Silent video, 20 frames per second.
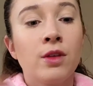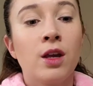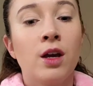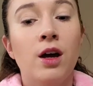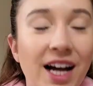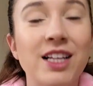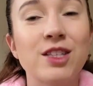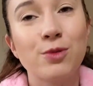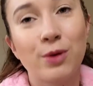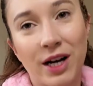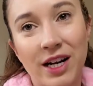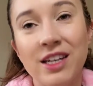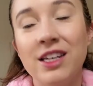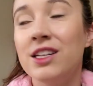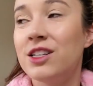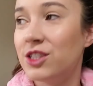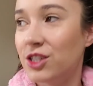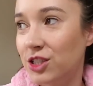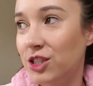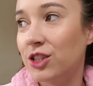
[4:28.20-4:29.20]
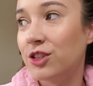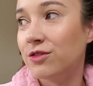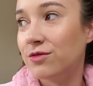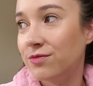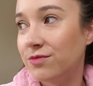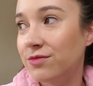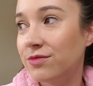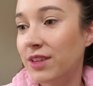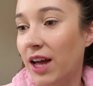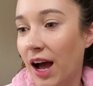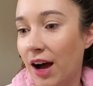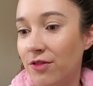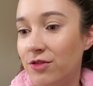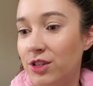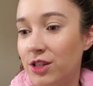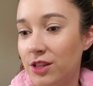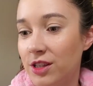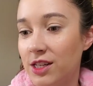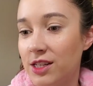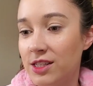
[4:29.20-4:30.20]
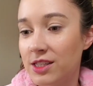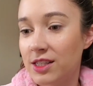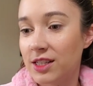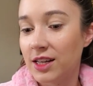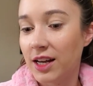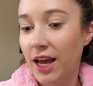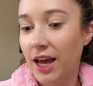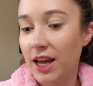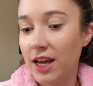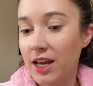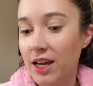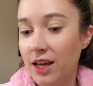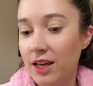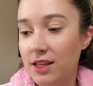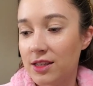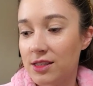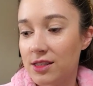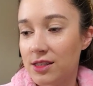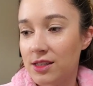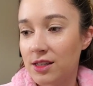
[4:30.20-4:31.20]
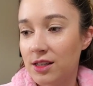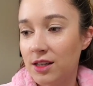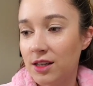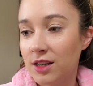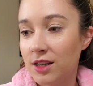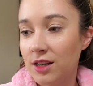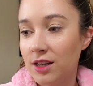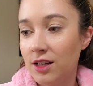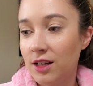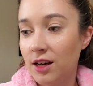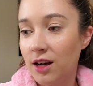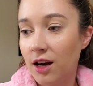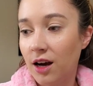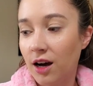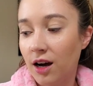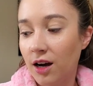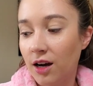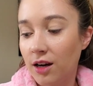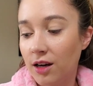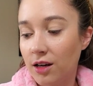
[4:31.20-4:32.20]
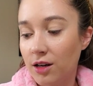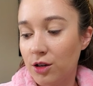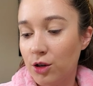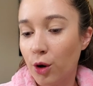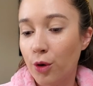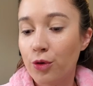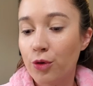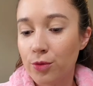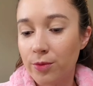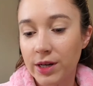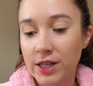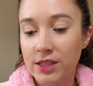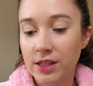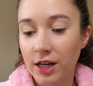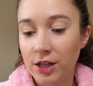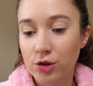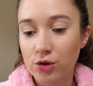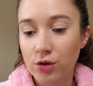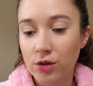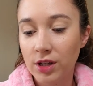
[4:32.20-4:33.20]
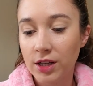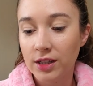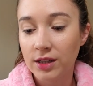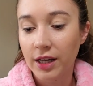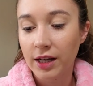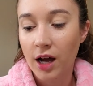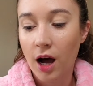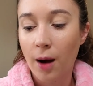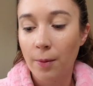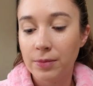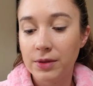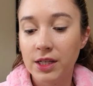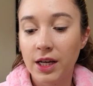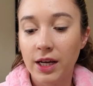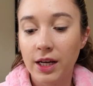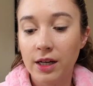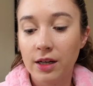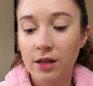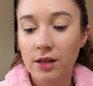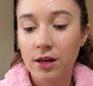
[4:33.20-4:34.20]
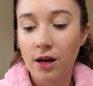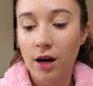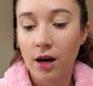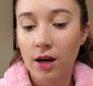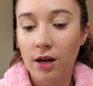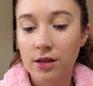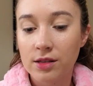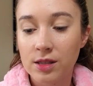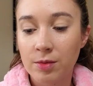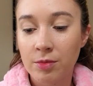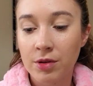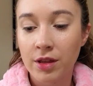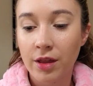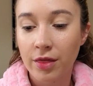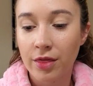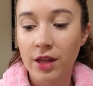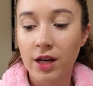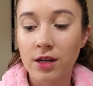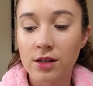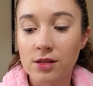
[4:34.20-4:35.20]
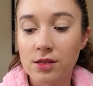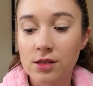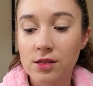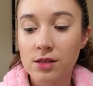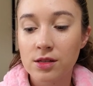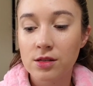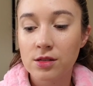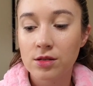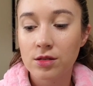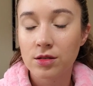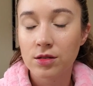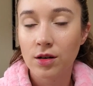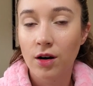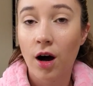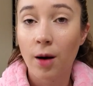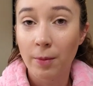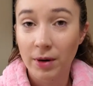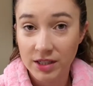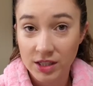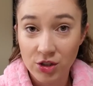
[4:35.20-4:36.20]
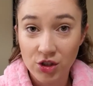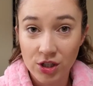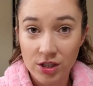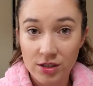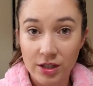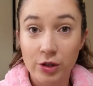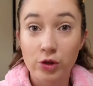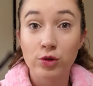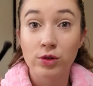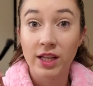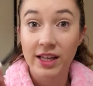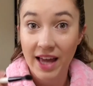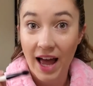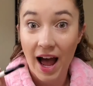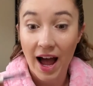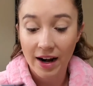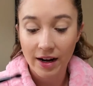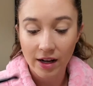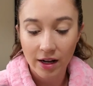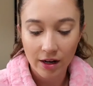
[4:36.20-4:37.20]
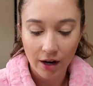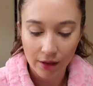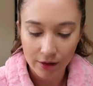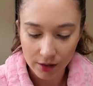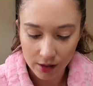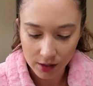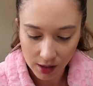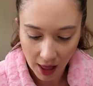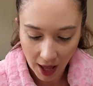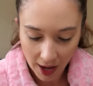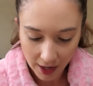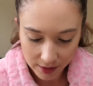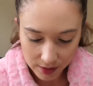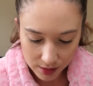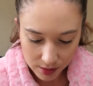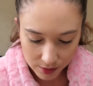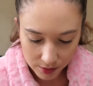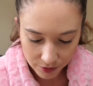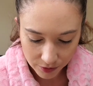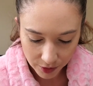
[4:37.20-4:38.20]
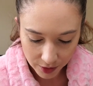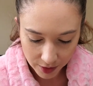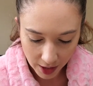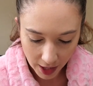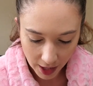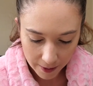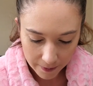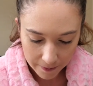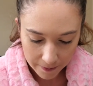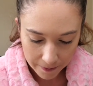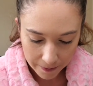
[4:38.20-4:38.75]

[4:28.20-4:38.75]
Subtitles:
That's what I need to do after this today, is go through my schedule and like update some of the things on my teaching schedule, like adding another class for that.